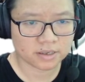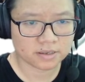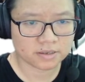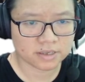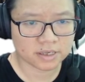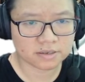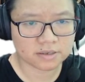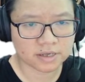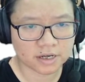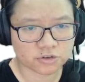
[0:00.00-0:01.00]
since
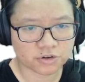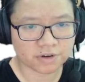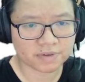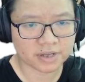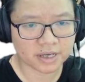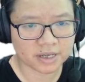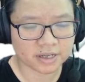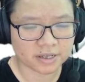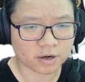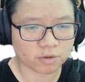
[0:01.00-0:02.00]
they are traveling in
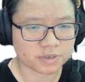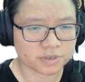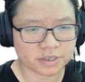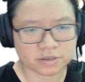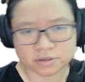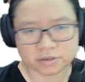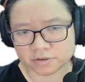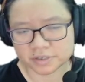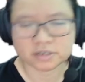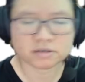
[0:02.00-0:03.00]
their opposite, or
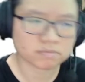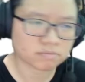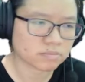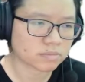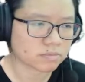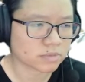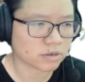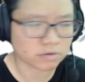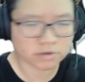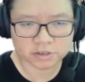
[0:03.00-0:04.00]
since
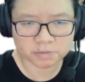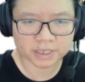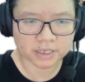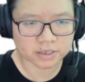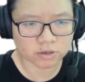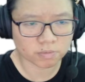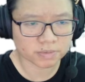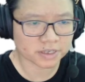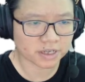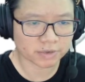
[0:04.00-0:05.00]
the, the speed is in the
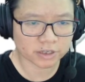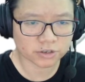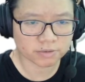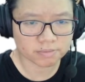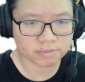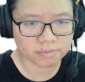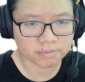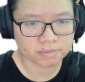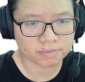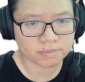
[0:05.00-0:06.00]
opposite direction,
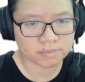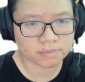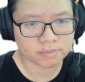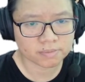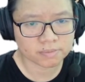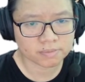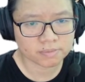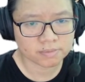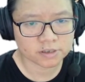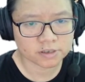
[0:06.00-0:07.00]

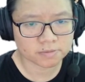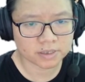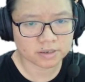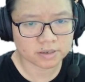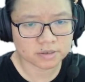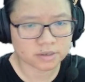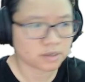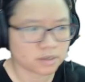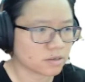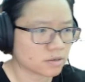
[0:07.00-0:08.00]
speeds
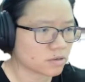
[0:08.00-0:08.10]
in